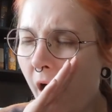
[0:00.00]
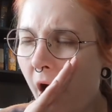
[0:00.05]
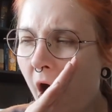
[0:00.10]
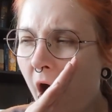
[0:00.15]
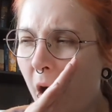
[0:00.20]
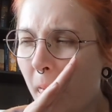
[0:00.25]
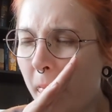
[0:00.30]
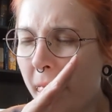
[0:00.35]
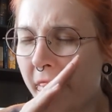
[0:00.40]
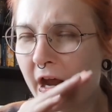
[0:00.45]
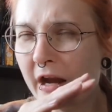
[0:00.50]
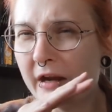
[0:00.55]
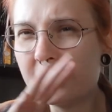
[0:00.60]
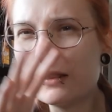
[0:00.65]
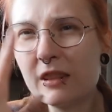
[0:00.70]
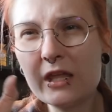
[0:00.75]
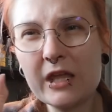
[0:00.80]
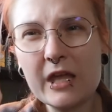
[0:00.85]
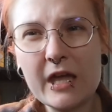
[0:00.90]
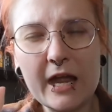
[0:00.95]
Hope that
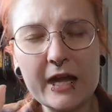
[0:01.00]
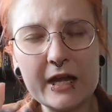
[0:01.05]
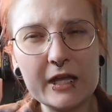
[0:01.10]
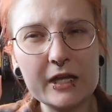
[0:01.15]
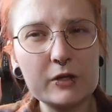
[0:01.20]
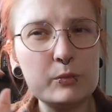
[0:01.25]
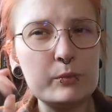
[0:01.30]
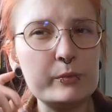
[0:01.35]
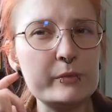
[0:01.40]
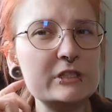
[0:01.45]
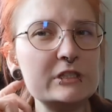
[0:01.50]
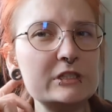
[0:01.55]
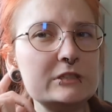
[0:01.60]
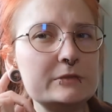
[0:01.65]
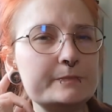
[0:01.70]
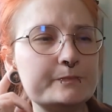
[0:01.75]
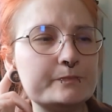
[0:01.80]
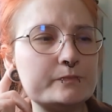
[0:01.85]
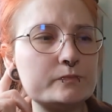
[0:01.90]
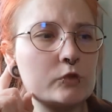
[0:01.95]
the headache will
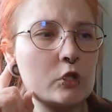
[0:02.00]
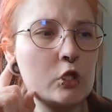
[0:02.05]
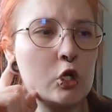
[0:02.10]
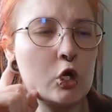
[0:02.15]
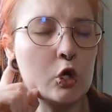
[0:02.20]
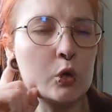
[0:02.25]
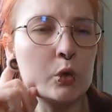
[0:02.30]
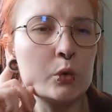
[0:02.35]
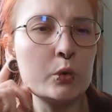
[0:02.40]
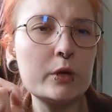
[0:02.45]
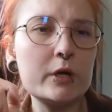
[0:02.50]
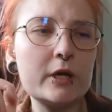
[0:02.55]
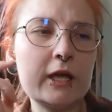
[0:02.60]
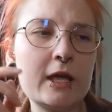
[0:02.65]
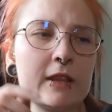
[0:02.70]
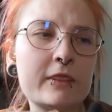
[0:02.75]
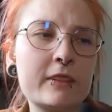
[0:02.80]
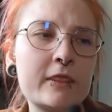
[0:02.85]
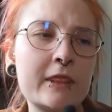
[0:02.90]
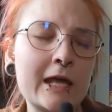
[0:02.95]
go,
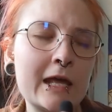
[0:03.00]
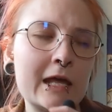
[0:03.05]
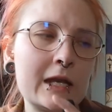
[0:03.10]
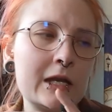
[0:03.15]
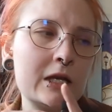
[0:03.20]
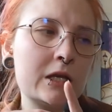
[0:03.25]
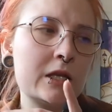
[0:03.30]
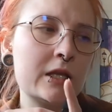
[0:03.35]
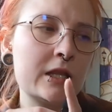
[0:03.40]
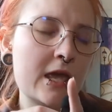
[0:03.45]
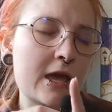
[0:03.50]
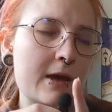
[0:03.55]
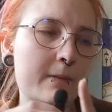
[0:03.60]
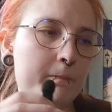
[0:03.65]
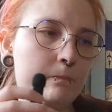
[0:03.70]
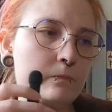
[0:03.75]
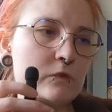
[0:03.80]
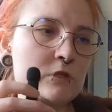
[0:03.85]
and then yeah,